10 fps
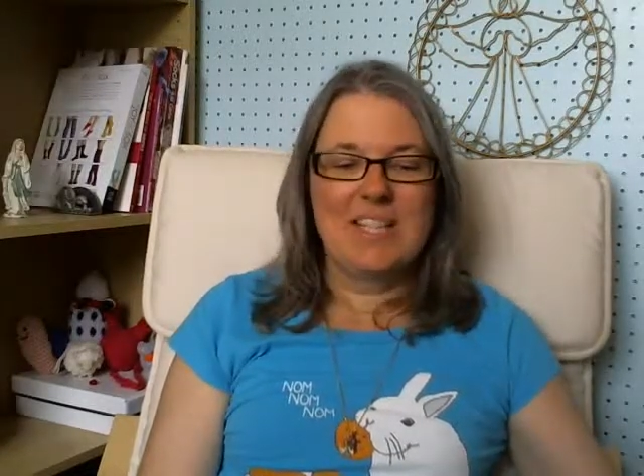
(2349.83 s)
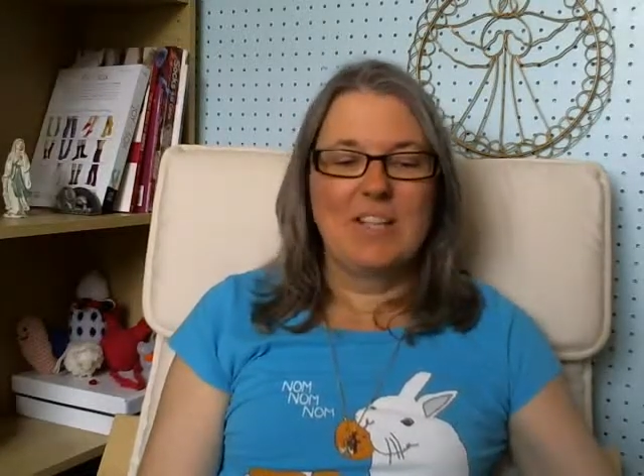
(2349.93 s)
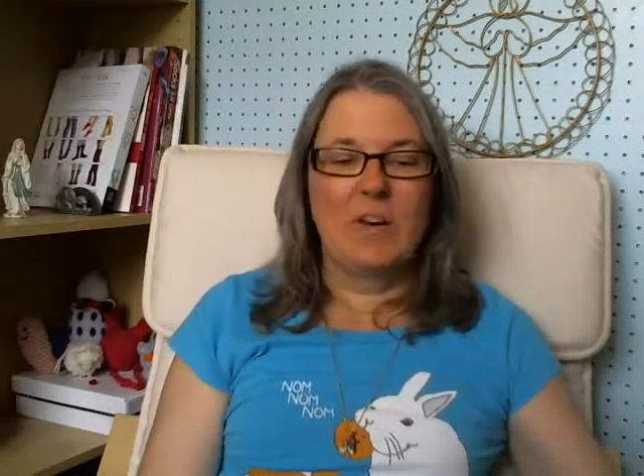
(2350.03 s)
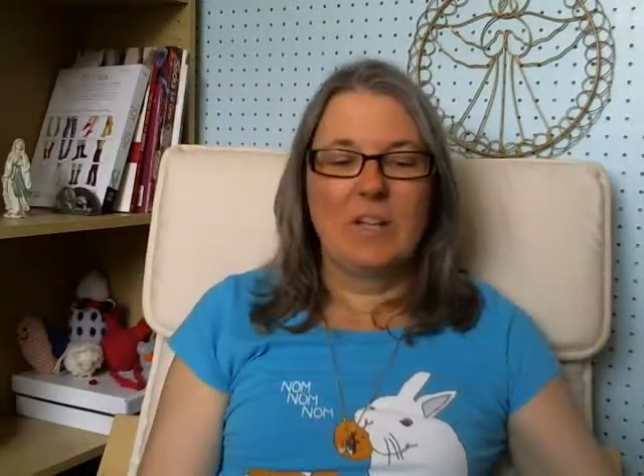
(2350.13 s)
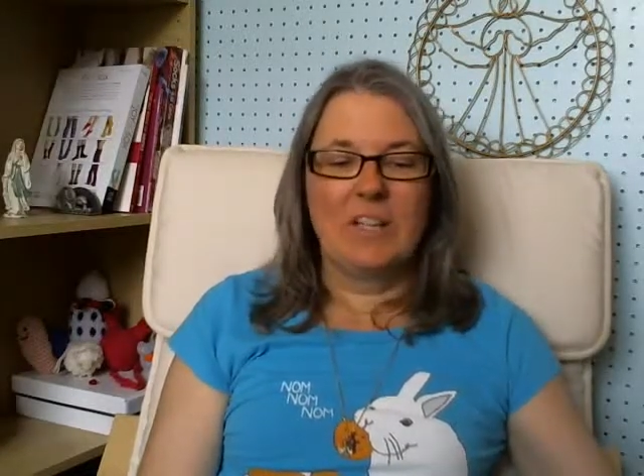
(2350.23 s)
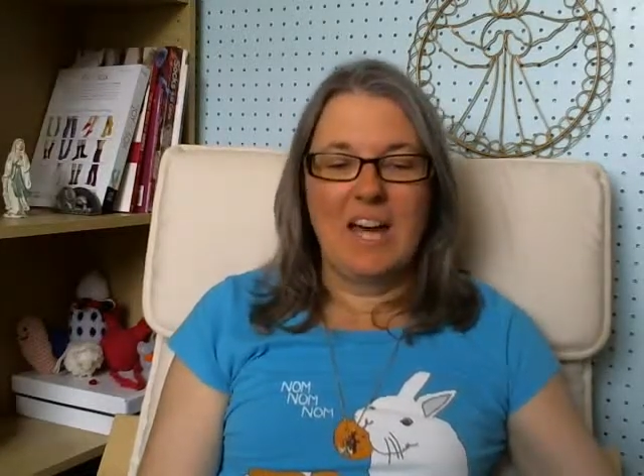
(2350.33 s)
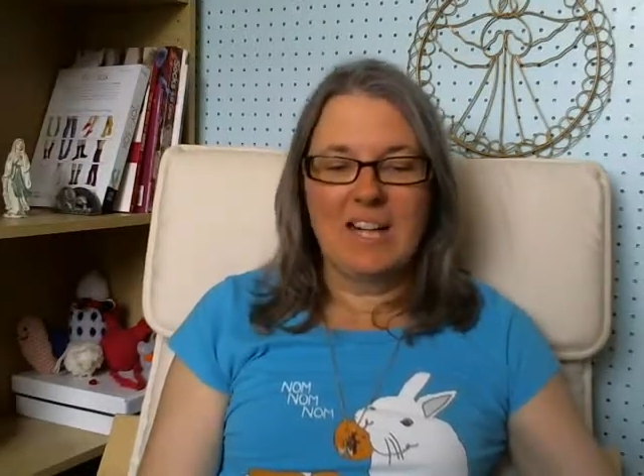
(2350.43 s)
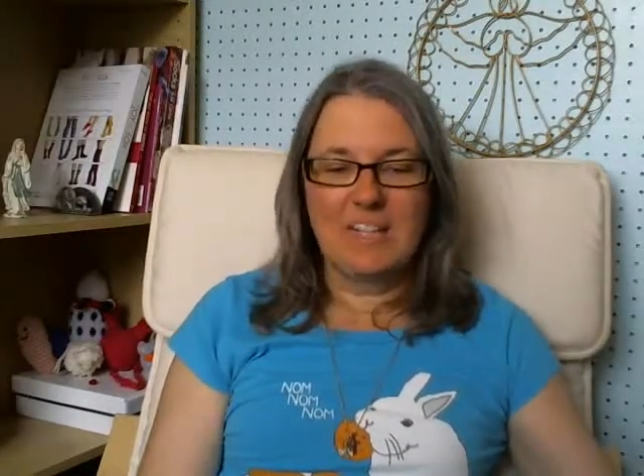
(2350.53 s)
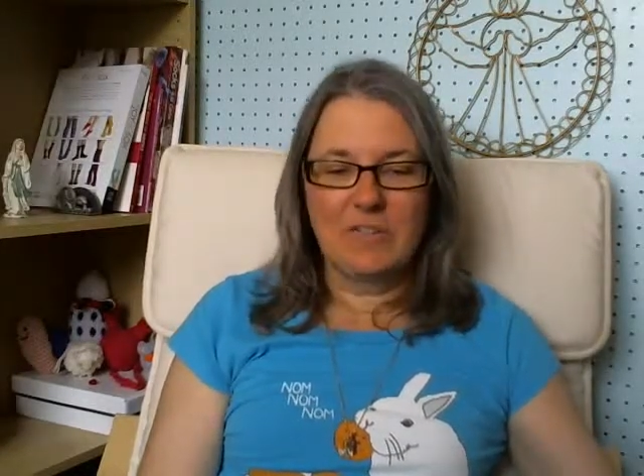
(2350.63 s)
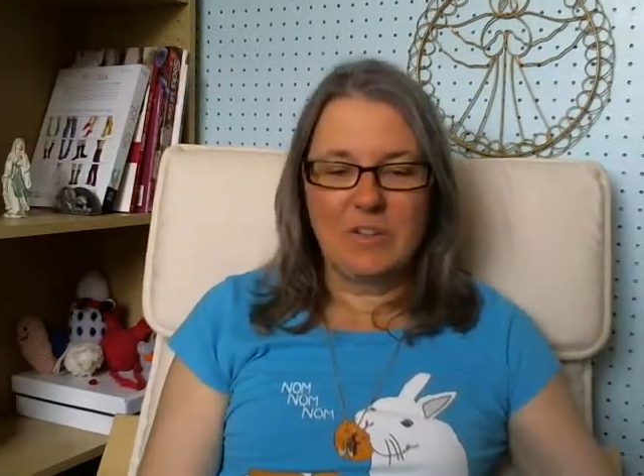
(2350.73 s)
and there are a lot
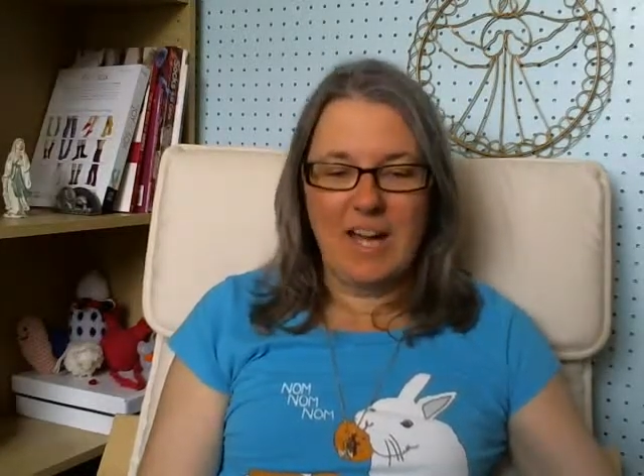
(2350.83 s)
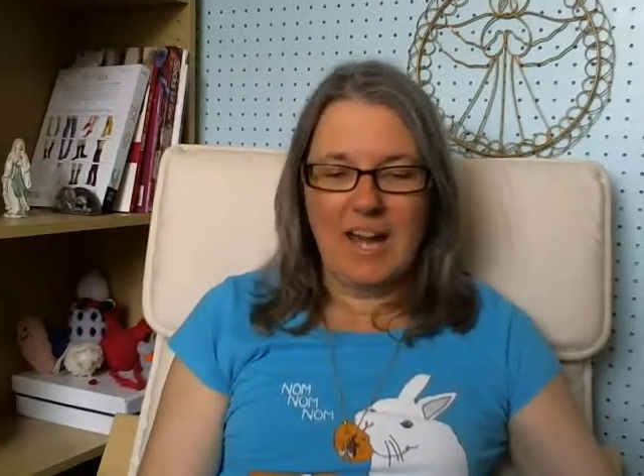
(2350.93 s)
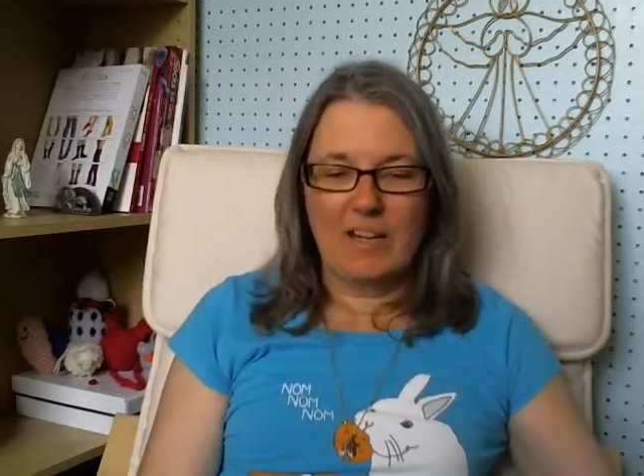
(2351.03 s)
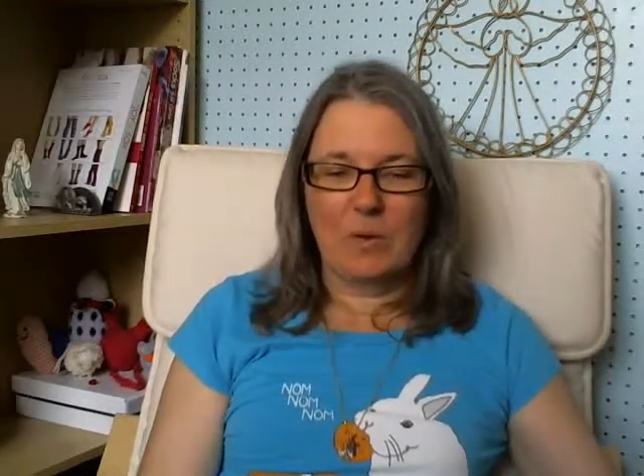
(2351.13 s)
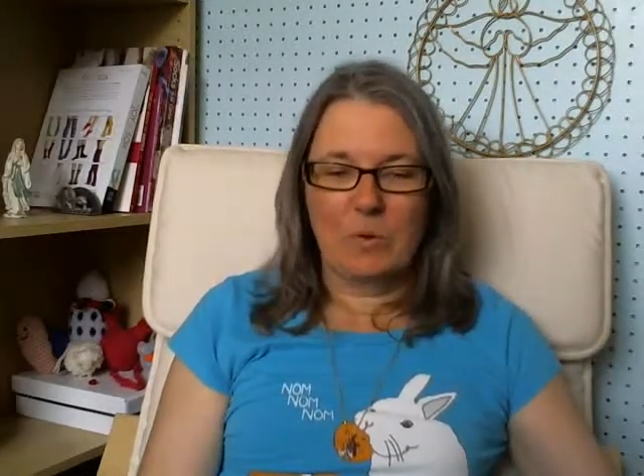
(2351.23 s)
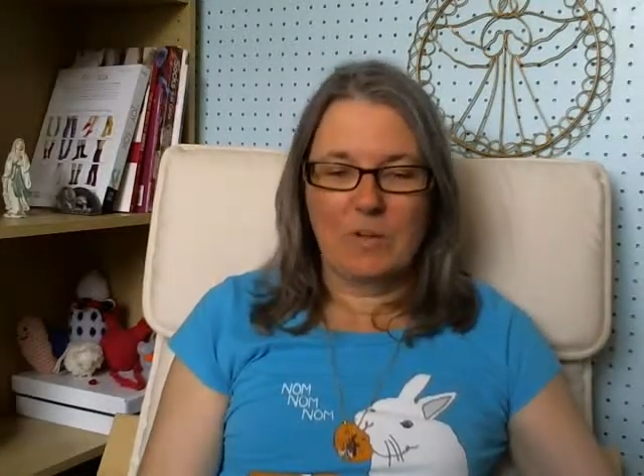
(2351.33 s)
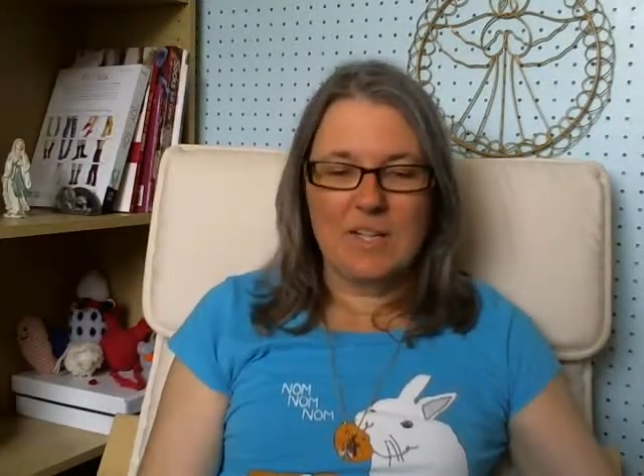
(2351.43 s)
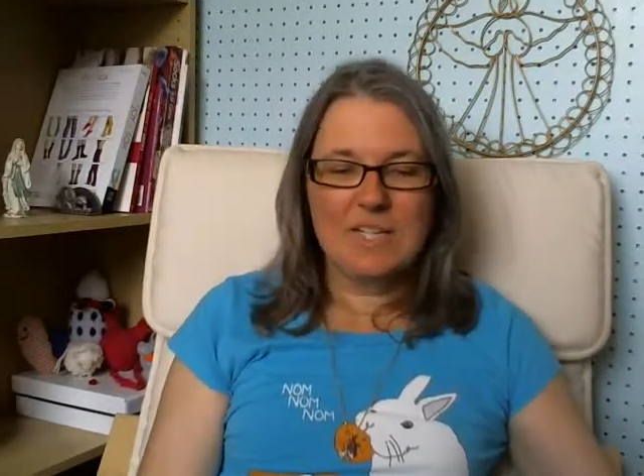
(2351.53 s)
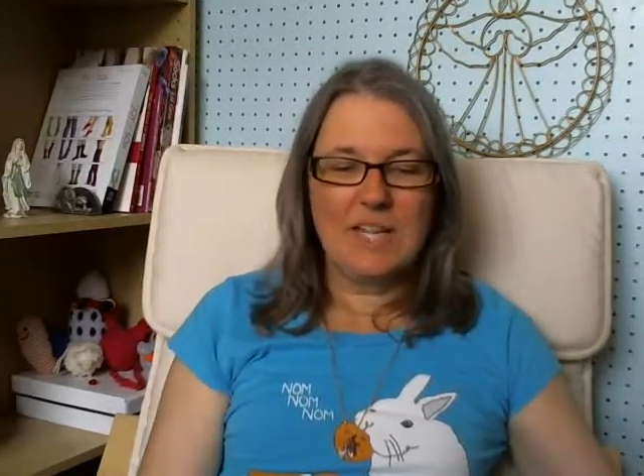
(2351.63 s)
of different categories,